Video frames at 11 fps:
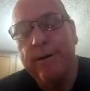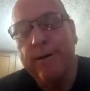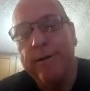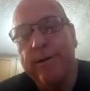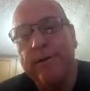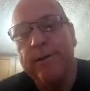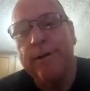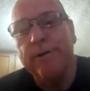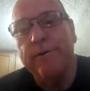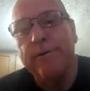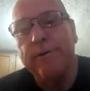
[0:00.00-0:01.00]
They said
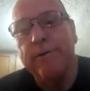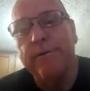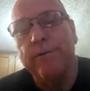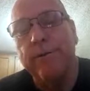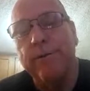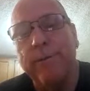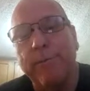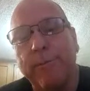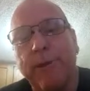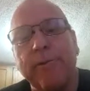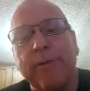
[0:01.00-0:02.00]
two of my
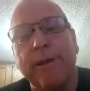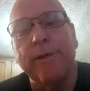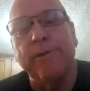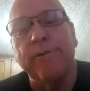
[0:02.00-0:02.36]
blood vessels